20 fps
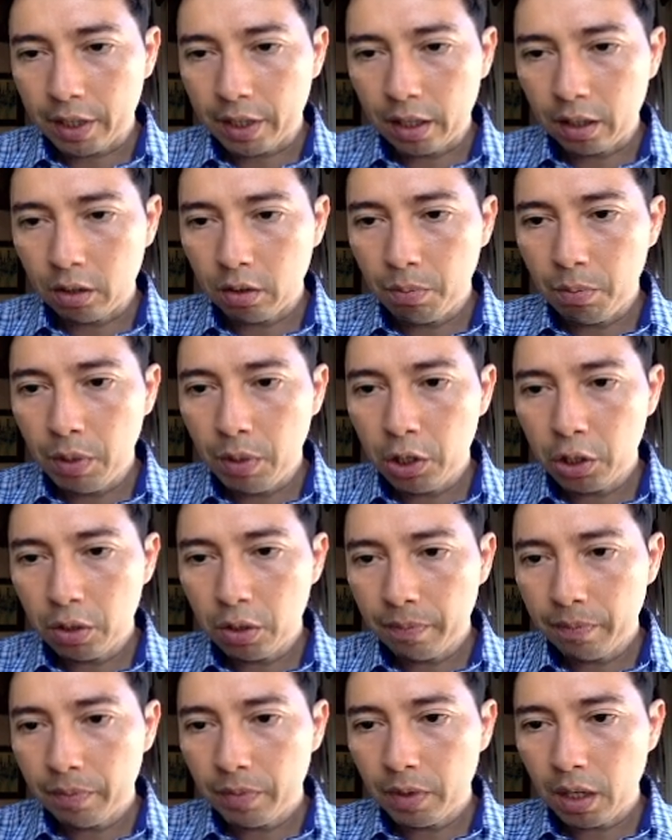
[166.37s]

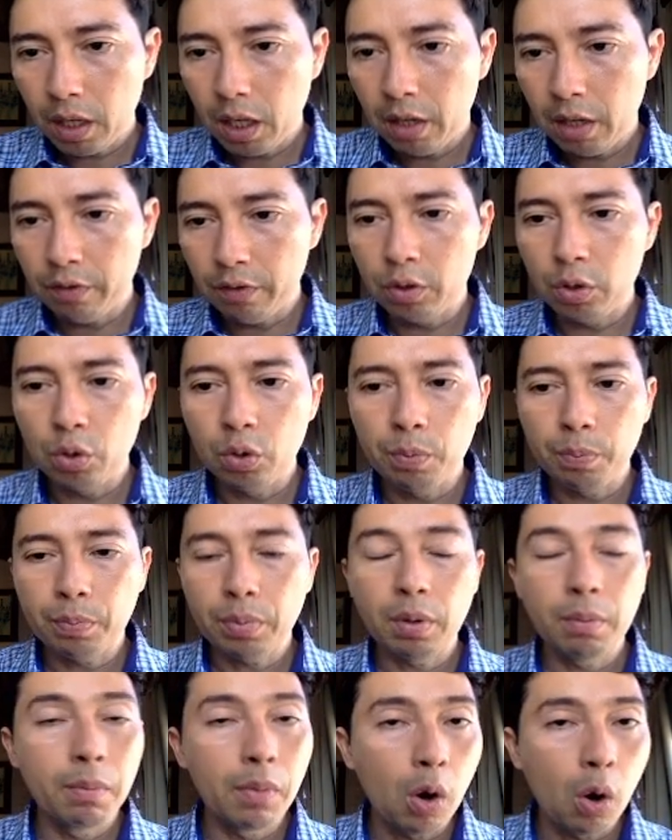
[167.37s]
commission if you
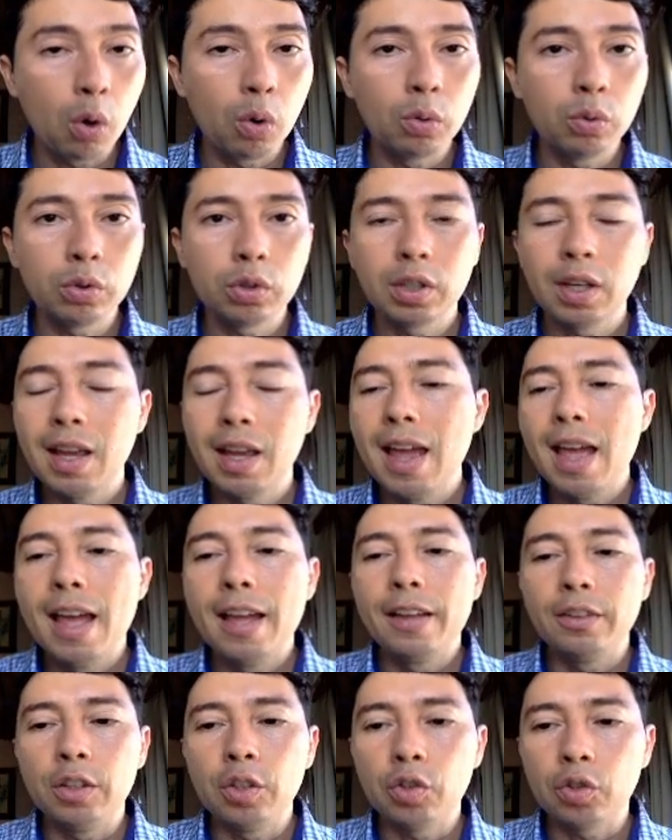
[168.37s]
promote
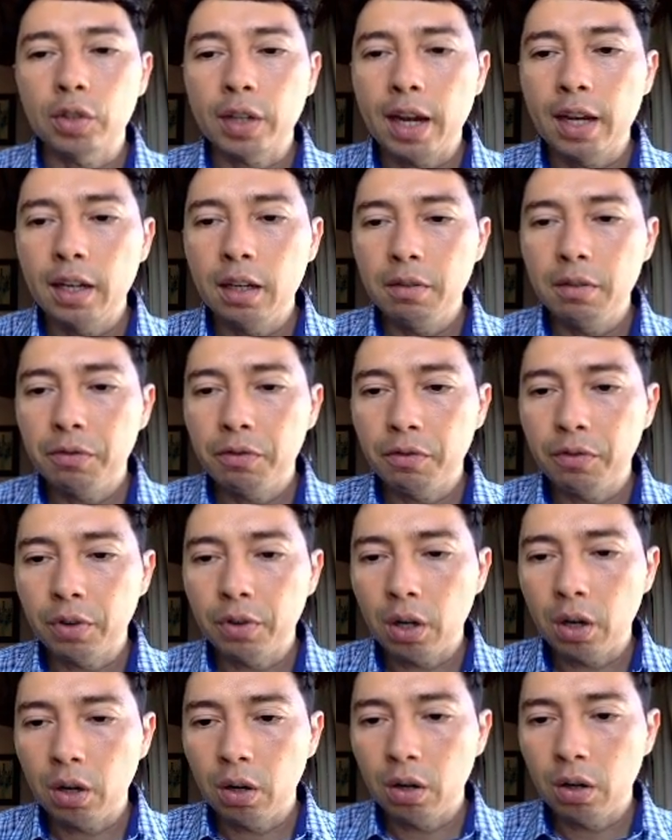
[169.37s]
this training
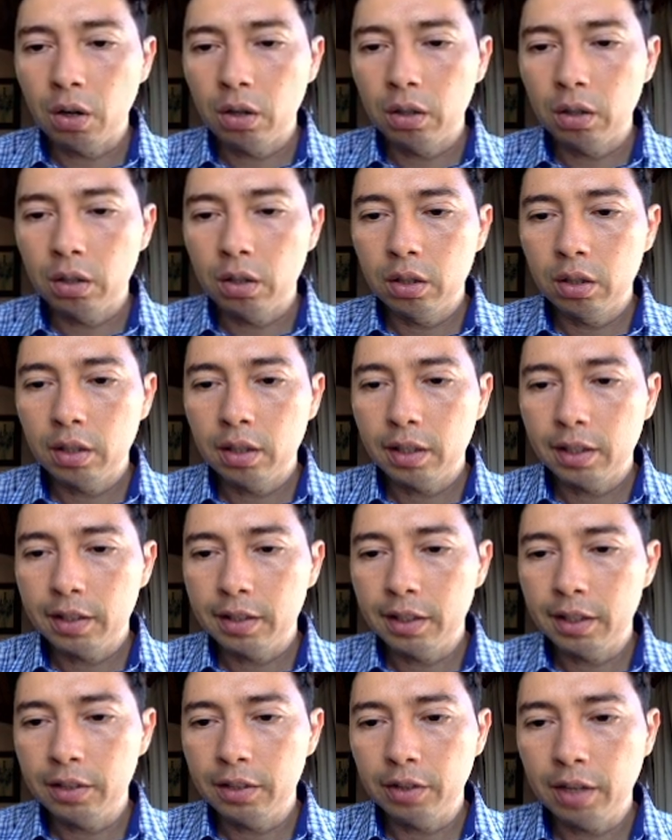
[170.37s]
from
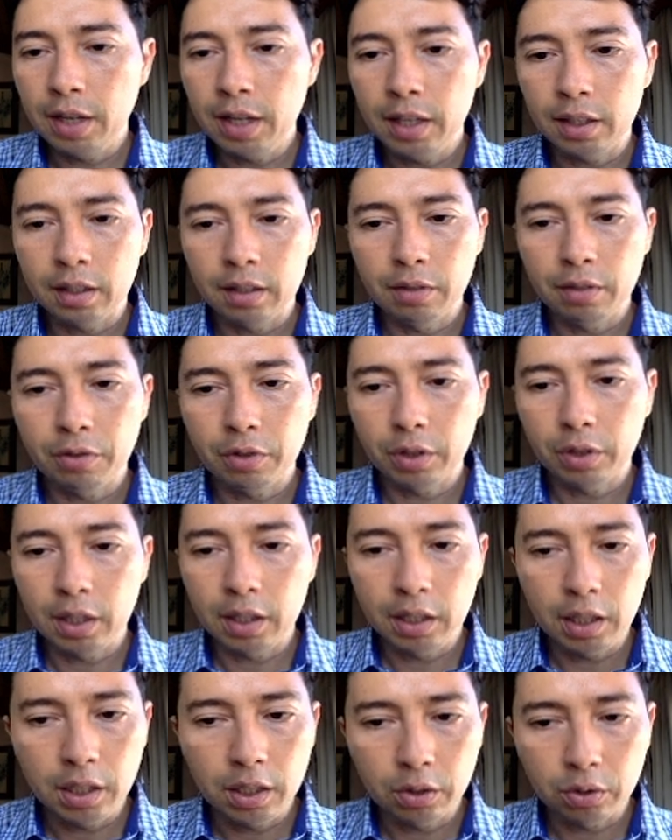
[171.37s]
this link, from the
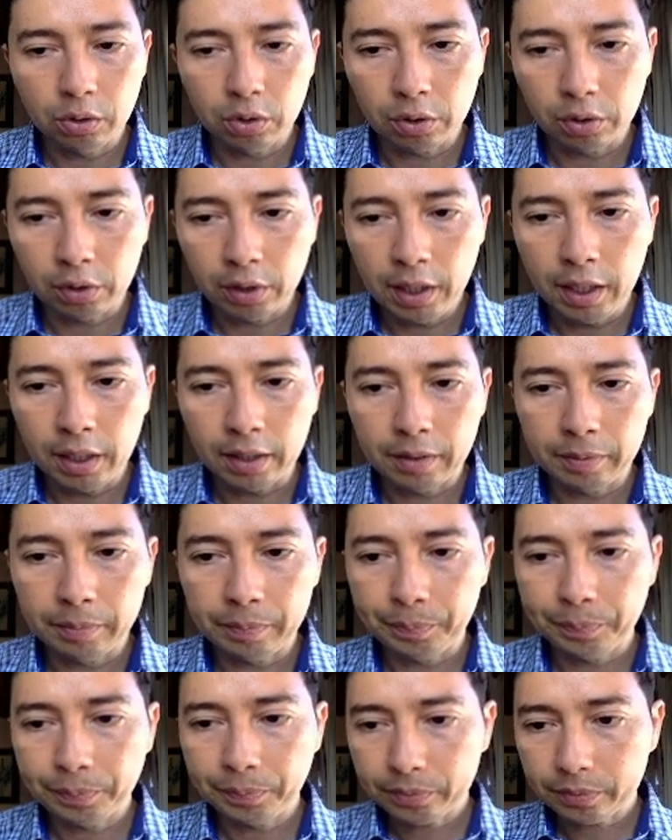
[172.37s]
Digistore link.
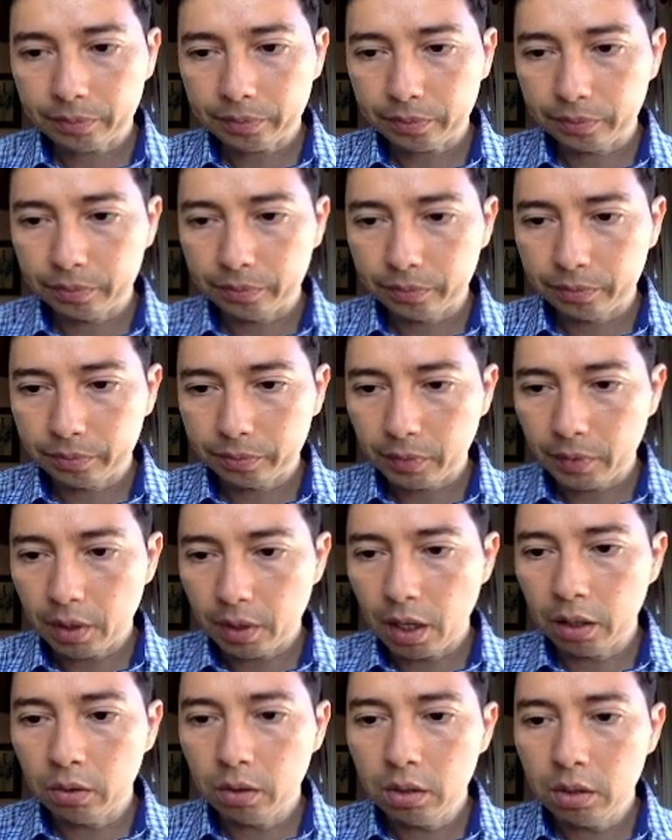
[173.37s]

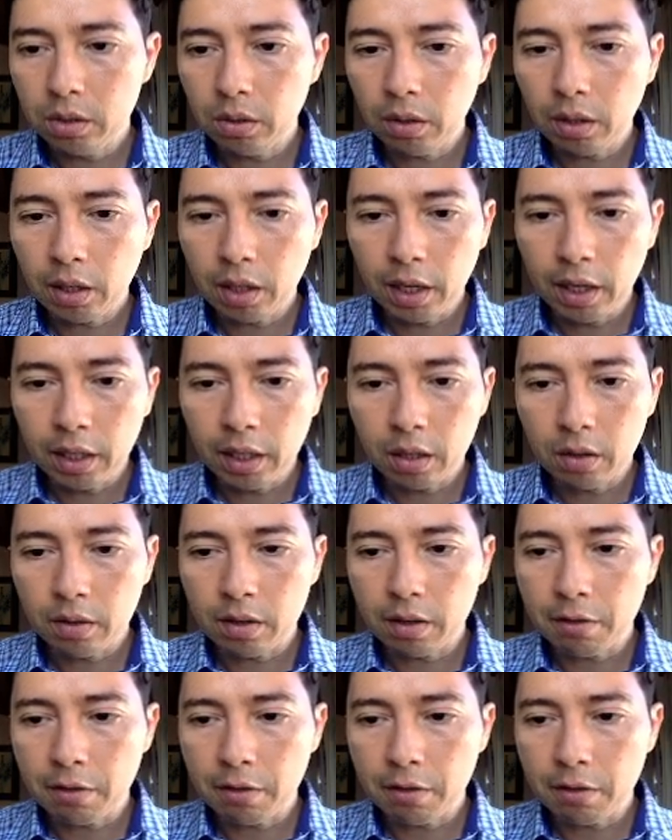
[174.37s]
I'm going to click on